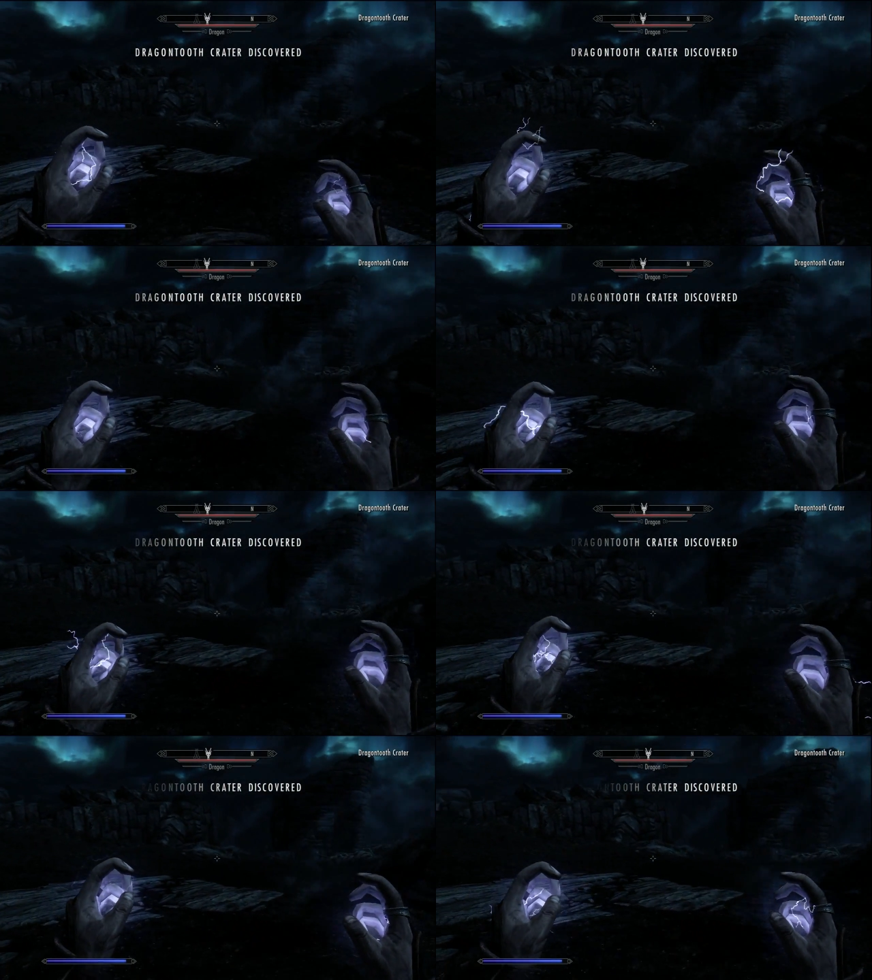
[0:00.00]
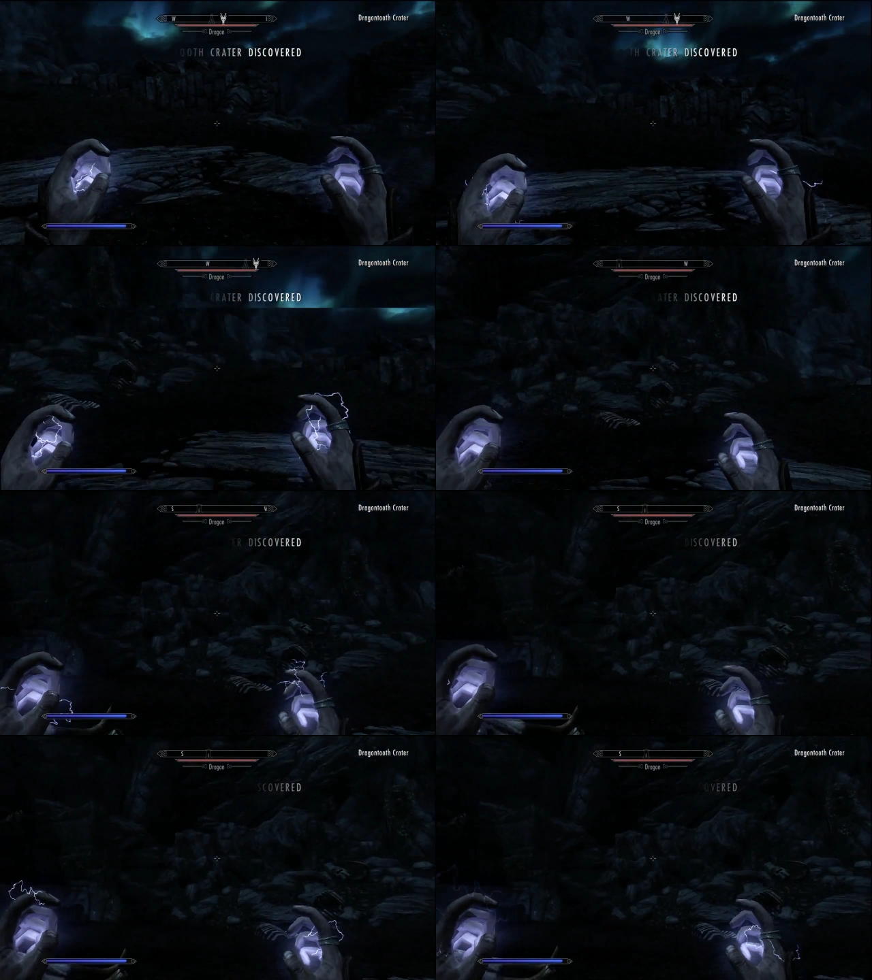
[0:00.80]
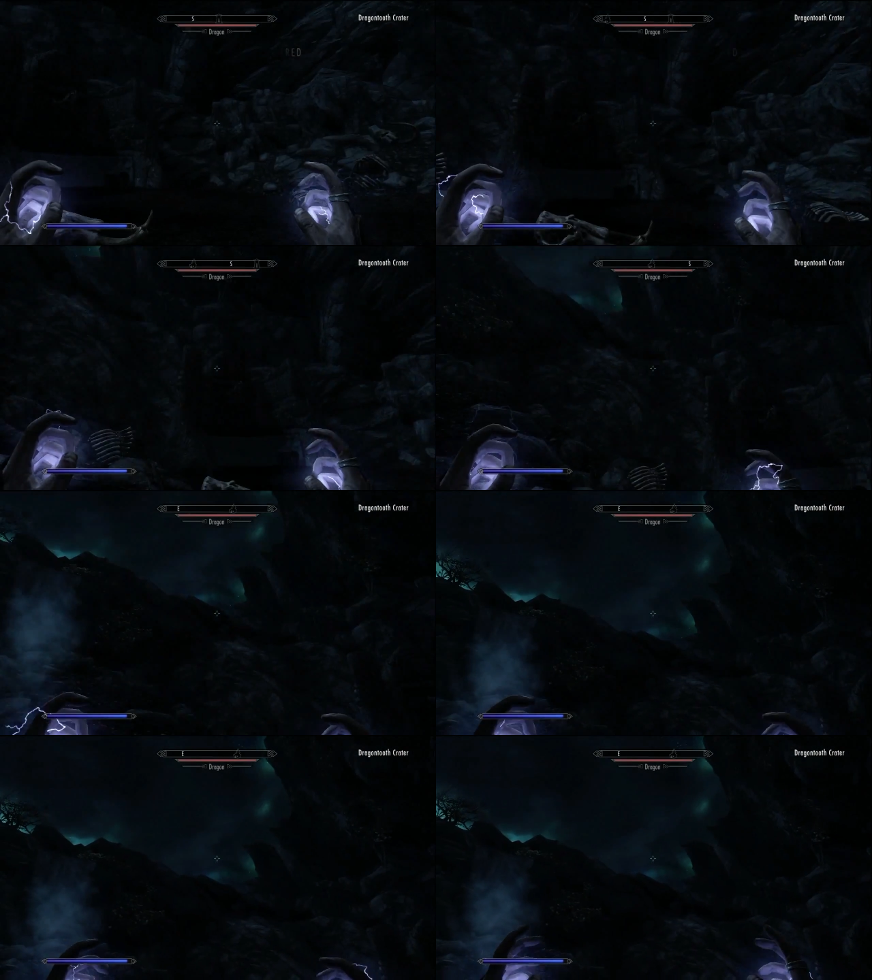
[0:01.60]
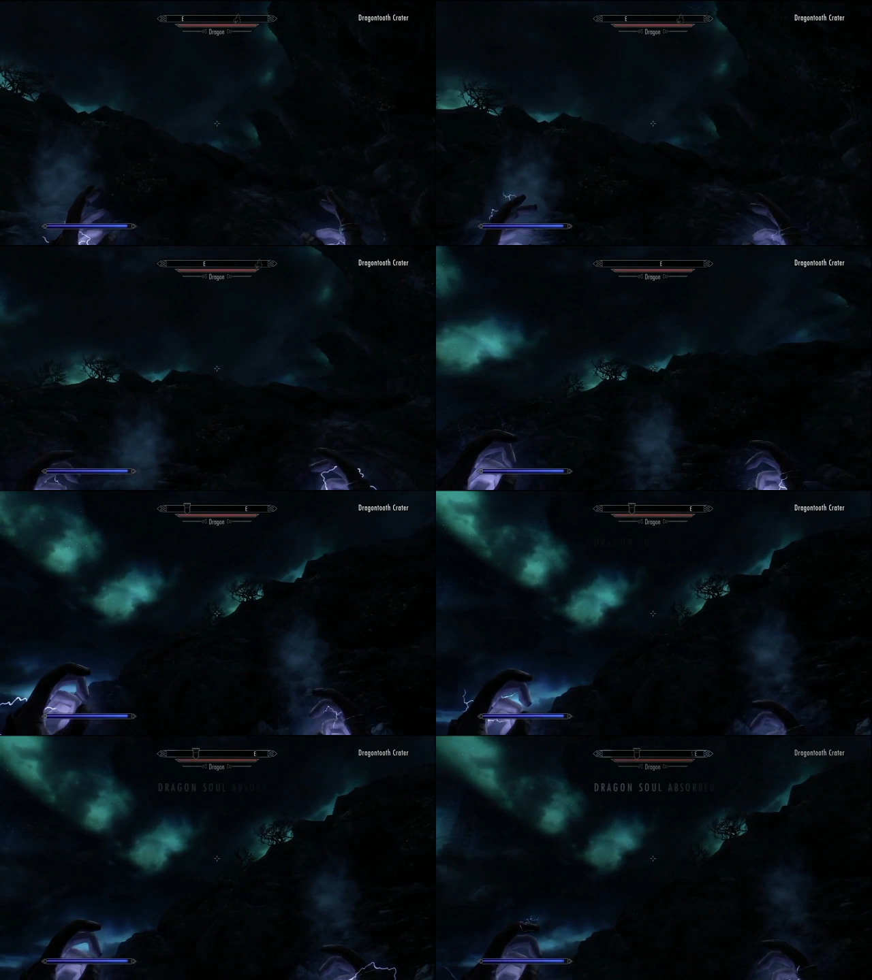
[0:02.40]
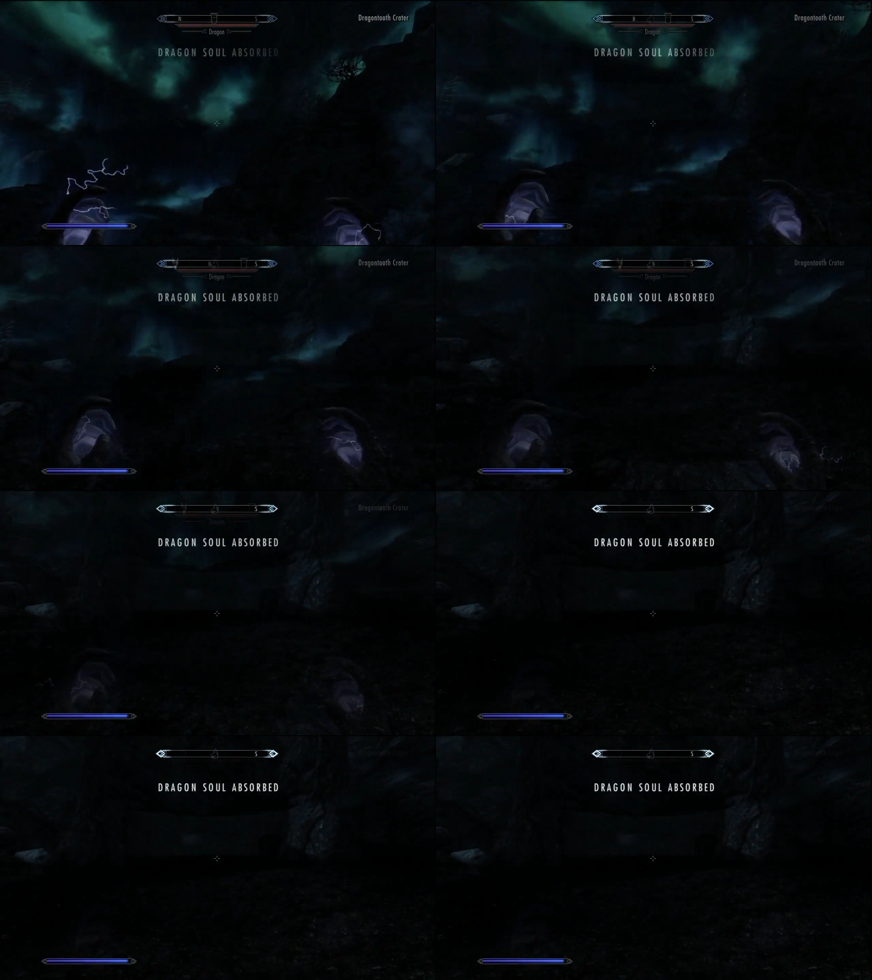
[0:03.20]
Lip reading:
Nobody's mouth can be seen.